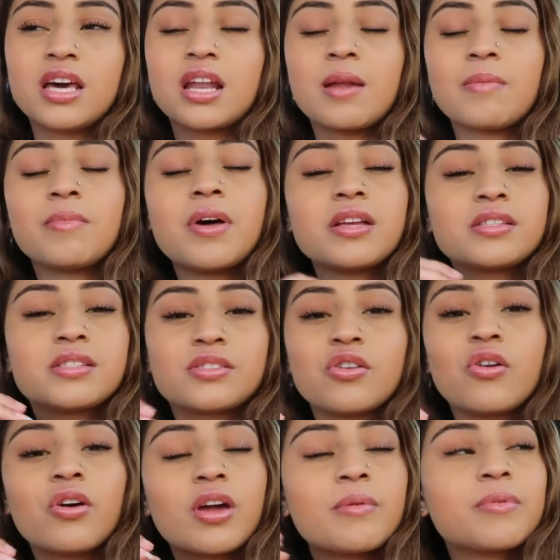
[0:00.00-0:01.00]
Now,
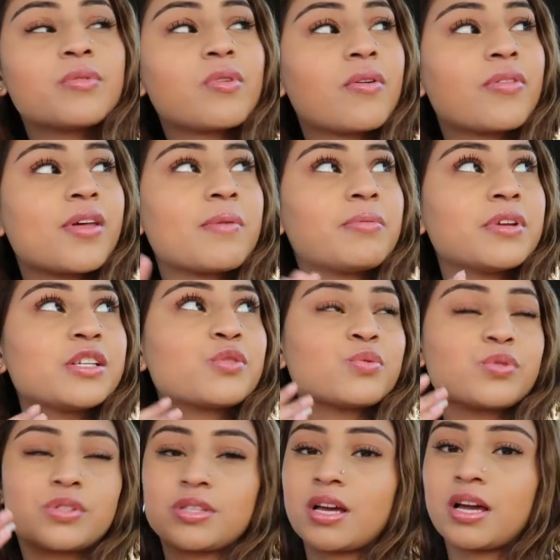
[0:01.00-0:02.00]
don't get me wrong, that
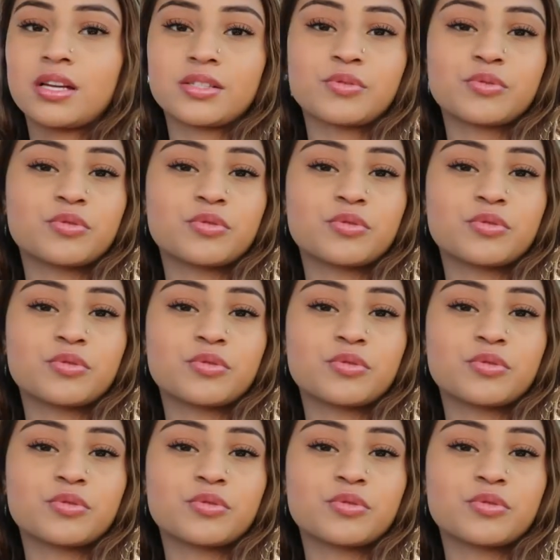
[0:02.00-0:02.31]
place was nice,